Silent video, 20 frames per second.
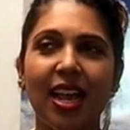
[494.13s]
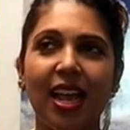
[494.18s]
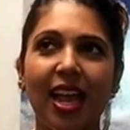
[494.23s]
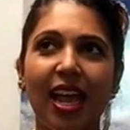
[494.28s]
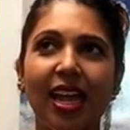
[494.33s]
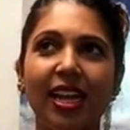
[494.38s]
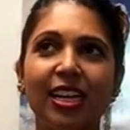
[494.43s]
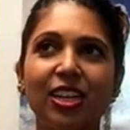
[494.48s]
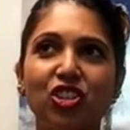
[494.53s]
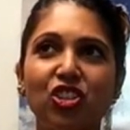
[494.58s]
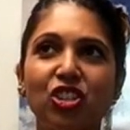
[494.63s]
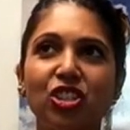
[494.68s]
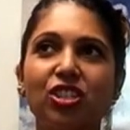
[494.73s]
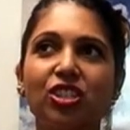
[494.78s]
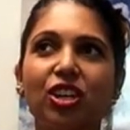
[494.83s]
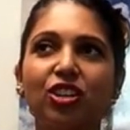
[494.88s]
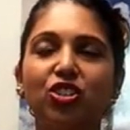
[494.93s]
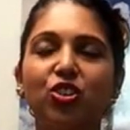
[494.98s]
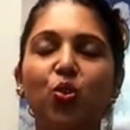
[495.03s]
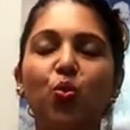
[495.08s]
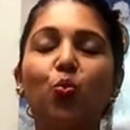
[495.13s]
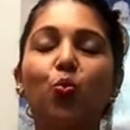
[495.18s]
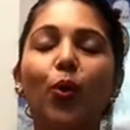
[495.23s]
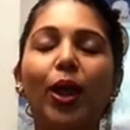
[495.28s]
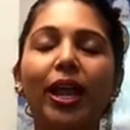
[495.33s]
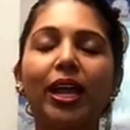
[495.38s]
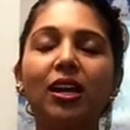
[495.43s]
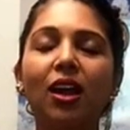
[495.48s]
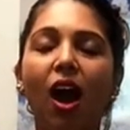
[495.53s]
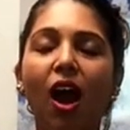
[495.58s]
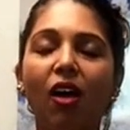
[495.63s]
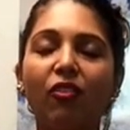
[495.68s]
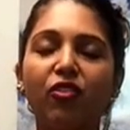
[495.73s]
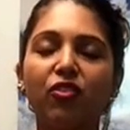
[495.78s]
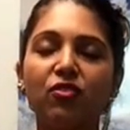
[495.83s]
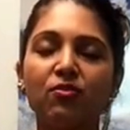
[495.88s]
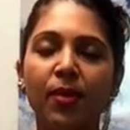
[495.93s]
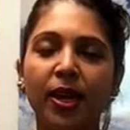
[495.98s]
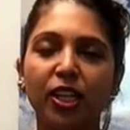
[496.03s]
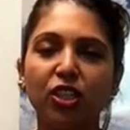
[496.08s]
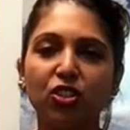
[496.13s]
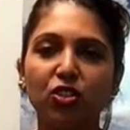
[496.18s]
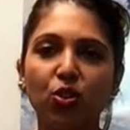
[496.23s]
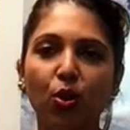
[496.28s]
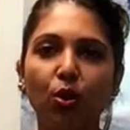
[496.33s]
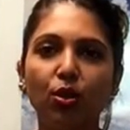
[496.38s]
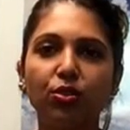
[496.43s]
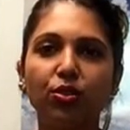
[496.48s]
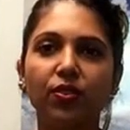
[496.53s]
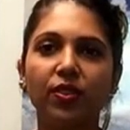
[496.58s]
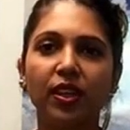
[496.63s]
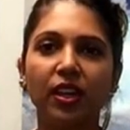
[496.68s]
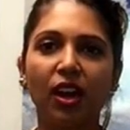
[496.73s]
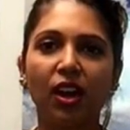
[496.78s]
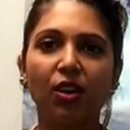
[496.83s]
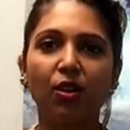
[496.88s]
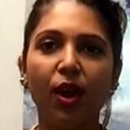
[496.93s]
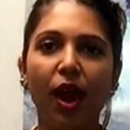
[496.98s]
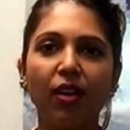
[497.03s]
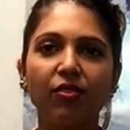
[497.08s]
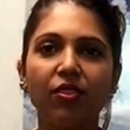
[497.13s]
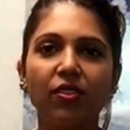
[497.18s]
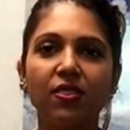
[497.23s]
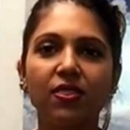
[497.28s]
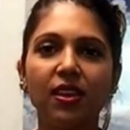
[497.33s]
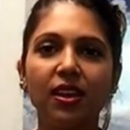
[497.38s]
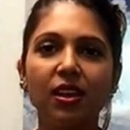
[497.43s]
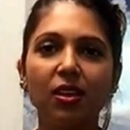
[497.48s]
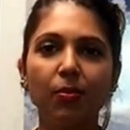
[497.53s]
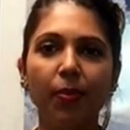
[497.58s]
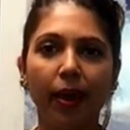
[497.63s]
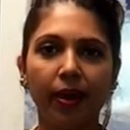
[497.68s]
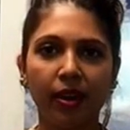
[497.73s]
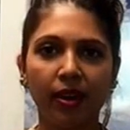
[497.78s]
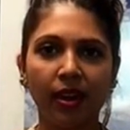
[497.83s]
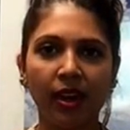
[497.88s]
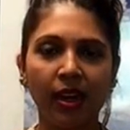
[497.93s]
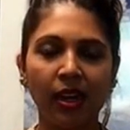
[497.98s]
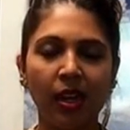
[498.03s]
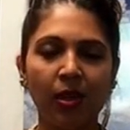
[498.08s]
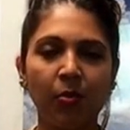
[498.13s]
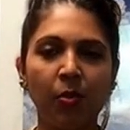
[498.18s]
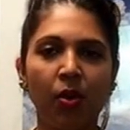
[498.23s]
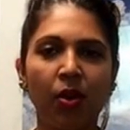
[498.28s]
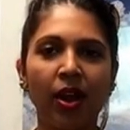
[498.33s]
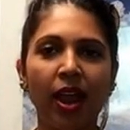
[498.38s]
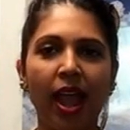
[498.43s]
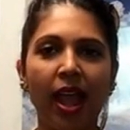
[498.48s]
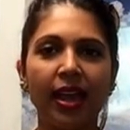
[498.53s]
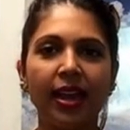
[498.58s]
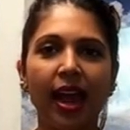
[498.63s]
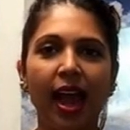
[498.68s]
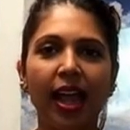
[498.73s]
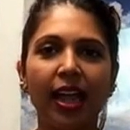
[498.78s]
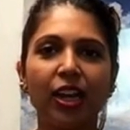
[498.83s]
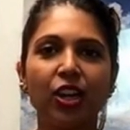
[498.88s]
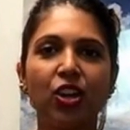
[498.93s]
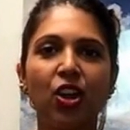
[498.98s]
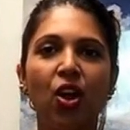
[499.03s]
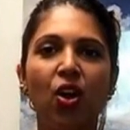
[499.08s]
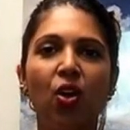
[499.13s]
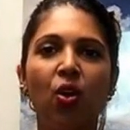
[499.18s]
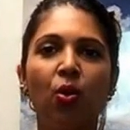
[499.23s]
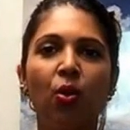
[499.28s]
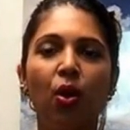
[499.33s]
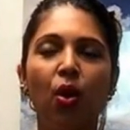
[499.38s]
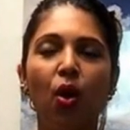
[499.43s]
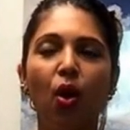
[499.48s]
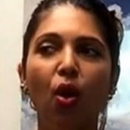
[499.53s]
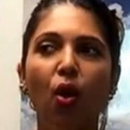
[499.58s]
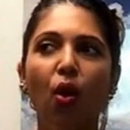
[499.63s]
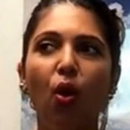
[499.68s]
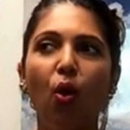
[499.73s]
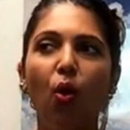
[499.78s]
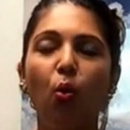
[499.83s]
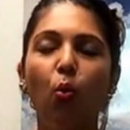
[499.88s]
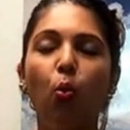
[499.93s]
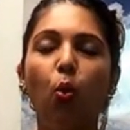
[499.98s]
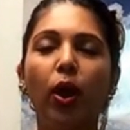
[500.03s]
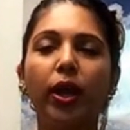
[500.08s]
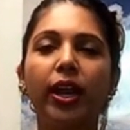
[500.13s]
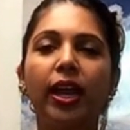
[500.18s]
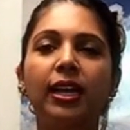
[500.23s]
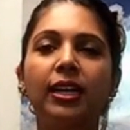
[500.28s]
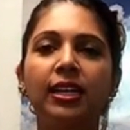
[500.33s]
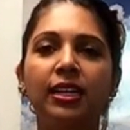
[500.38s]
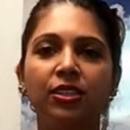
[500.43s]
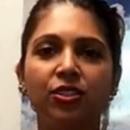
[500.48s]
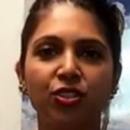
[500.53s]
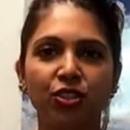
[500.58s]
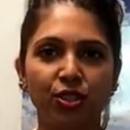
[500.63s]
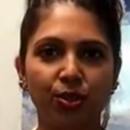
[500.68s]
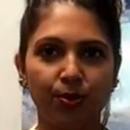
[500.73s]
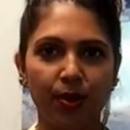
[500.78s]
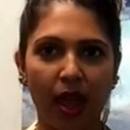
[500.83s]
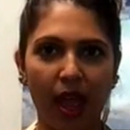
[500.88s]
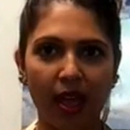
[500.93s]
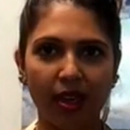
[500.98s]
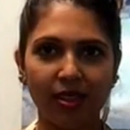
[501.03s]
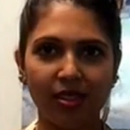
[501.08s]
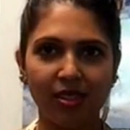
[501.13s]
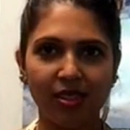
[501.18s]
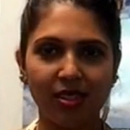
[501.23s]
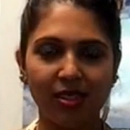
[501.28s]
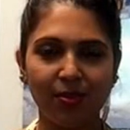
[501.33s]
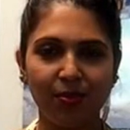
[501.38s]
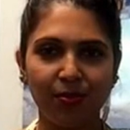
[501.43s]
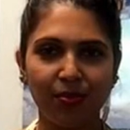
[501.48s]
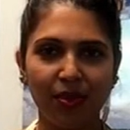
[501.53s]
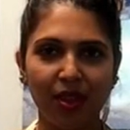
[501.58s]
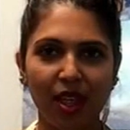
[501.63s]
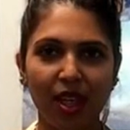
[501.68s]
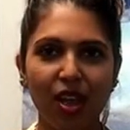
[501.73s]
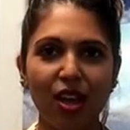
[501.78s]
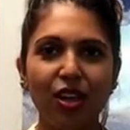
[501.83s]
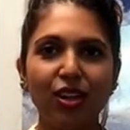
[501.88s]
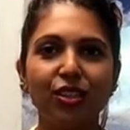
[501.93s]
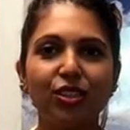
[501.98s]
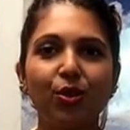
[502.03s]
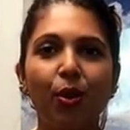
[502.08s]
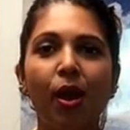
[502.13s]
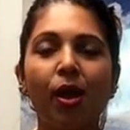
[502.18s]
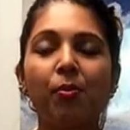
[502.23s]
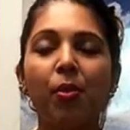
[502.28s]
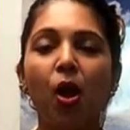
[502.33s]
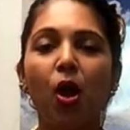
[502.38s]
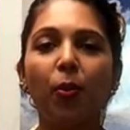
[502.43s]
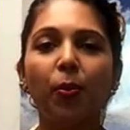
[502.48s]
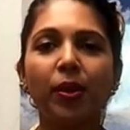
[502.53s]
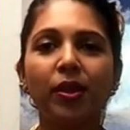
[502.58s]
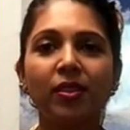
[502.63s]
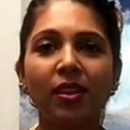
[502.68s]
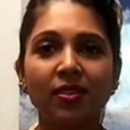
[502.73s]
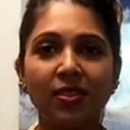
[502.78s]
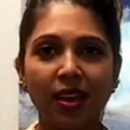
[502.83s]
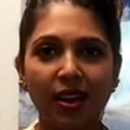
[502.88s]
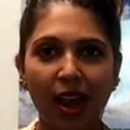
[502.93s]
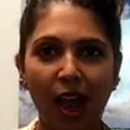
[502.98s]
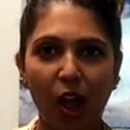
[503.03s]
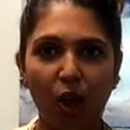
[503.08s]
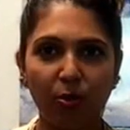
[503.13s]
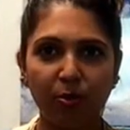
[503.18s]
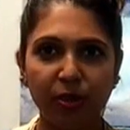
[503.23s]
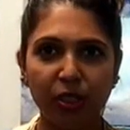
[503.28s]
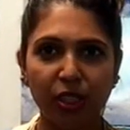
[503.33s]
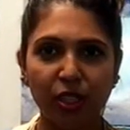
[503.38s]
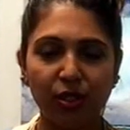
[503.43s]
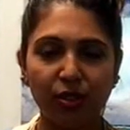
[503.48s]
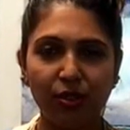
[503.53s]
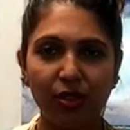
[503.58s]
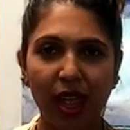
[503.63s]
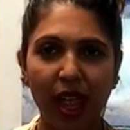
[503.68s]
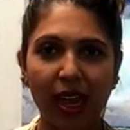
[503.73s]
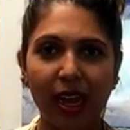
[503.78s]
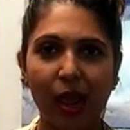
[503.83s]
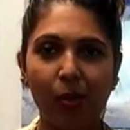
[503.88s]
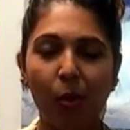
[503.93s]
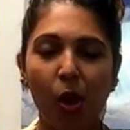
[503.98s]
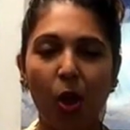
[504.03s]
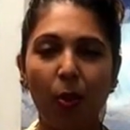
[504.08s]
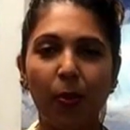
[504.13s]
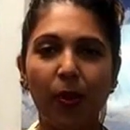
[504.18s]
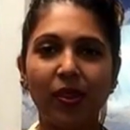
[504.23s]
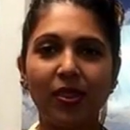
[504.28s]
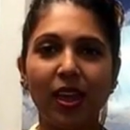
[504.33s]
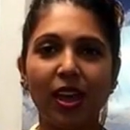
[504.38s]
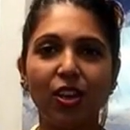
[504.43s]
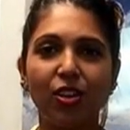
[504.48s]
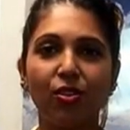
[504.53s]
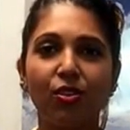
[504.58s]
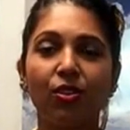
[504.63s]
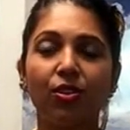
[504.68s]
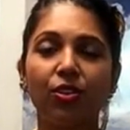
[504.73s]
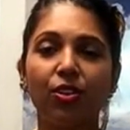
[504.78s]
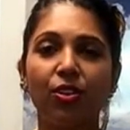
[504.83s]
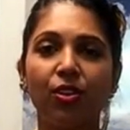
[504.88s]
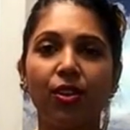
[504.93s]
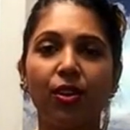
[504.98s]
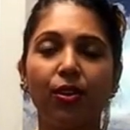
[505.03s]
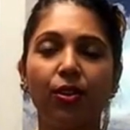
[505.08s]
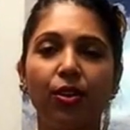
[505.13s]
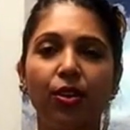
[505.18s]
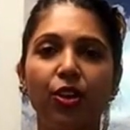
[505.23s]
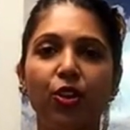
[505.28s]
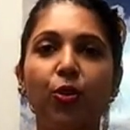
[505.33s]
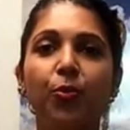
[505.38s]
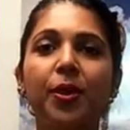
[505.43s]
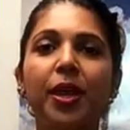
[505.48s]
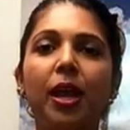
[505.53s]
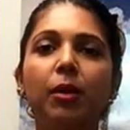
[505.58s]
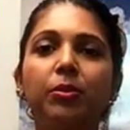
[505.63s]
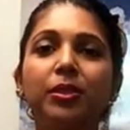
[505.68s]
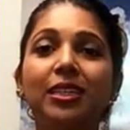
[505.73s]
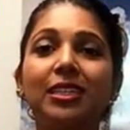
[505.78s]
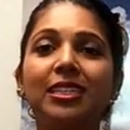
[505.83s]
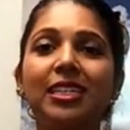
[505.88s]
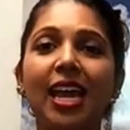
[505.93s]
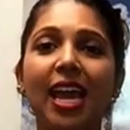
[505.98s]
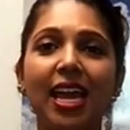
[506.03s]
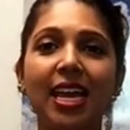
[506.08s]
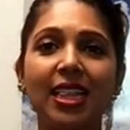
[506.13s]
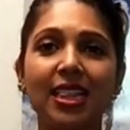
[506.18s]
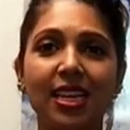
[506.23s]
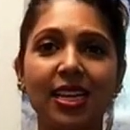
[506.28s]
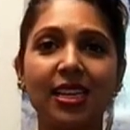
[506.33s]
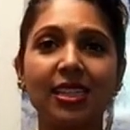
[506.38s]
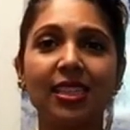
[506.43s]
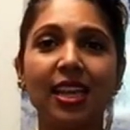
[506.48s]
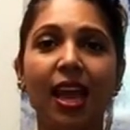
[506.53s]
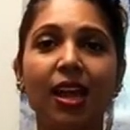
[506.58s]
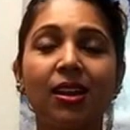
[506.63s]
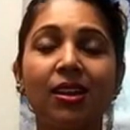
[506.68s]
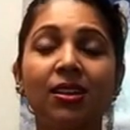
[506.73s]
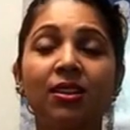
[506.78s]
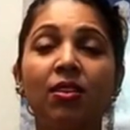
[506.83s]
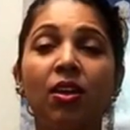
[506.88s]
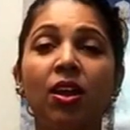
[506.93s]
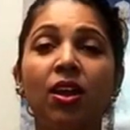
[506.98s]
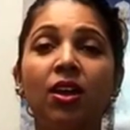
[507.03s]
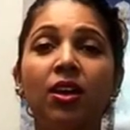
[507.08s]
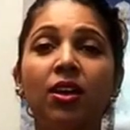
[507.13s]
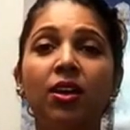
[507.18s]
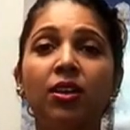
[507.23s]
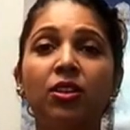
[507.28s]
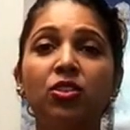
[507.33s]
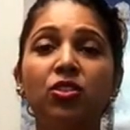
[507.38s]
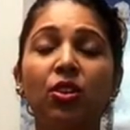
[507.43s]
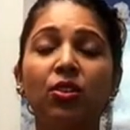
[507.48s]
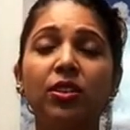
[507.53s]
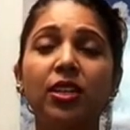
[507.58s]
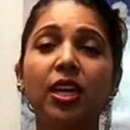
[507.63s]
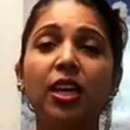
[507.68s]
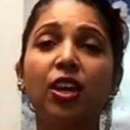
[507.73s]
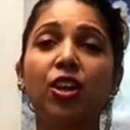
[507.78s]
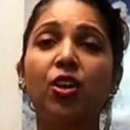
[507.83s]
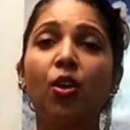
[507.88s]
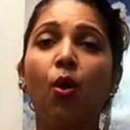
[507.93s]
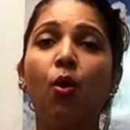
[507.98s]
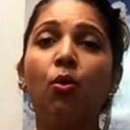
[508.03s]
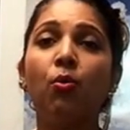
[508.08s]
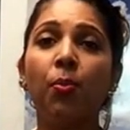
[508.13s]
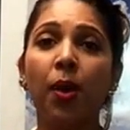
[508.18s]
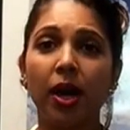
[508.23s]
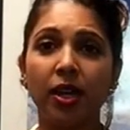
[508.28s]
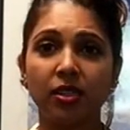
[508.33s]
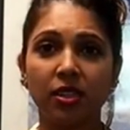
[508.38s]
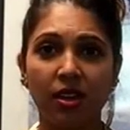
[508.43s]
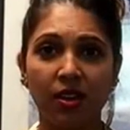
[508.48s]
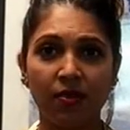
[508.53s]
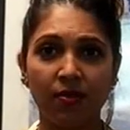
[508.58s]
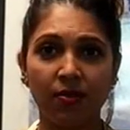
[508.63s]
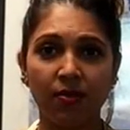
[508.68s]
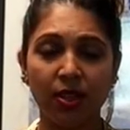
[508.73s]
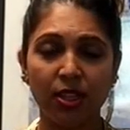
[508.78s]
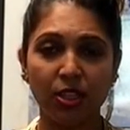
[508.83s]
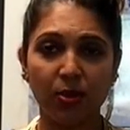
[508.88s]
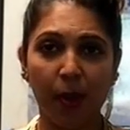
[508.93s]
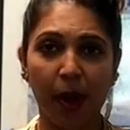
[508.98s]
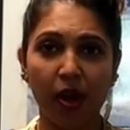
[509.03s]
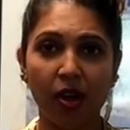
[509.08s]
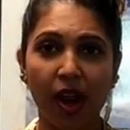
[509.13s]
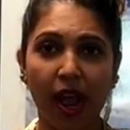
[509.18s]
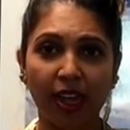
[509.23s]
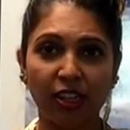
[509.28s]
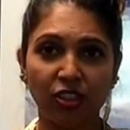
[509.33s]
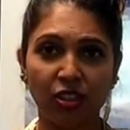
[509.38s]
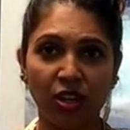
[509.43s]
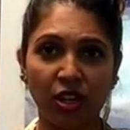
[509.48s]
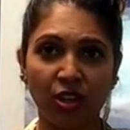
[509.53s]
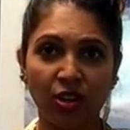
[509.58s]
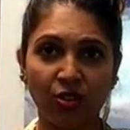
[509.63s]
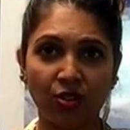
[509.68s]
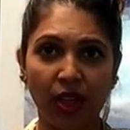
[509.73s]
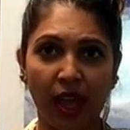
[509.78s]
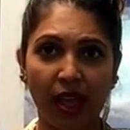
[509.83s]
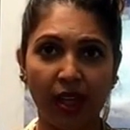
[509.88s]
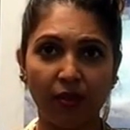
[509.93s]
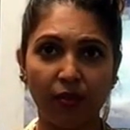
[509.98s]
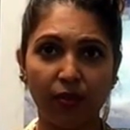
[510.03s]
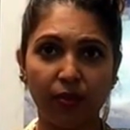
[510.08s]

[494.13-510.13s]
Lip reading: it is just such a weight off of my shoulder that I don't have to think about it anymore, and I know what I need to do next. So I'm hoping that helped you, and I'm hoping that you'll be able to take this and start taking your own positive, inspired action in your life.